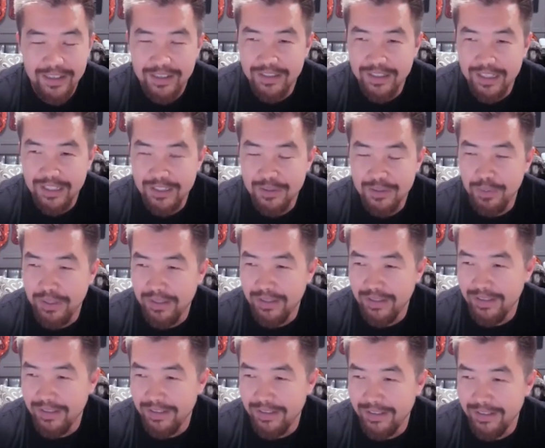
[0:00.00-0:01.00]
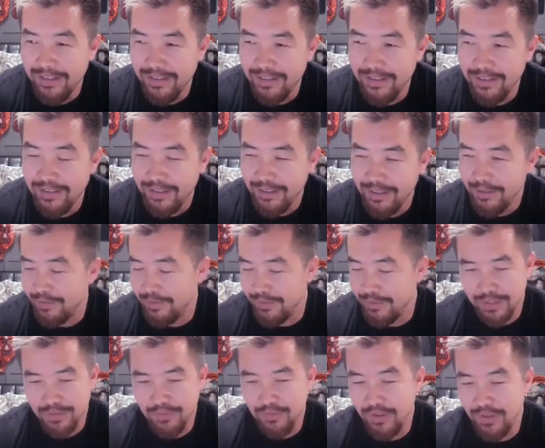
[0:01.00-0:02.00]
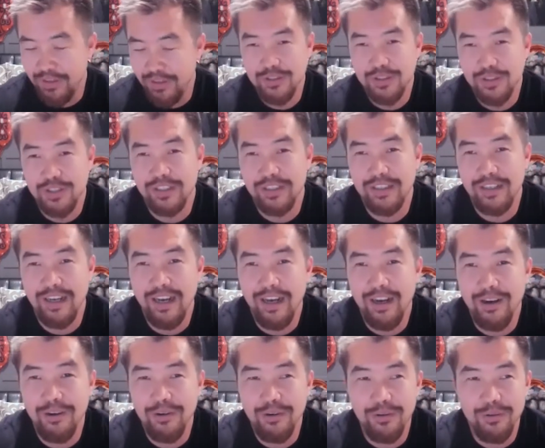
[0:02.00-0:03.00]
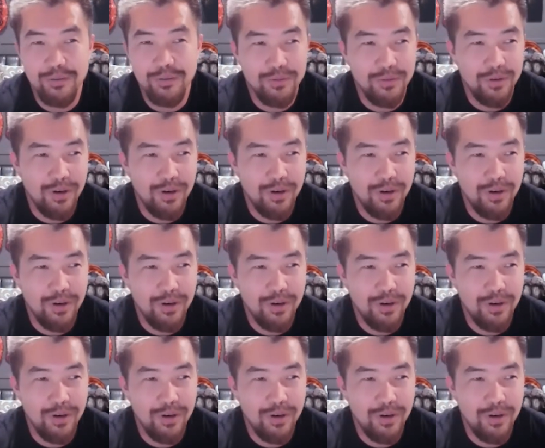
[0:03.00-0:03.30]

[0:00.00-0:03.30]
that's been uh, kind of just very interesting how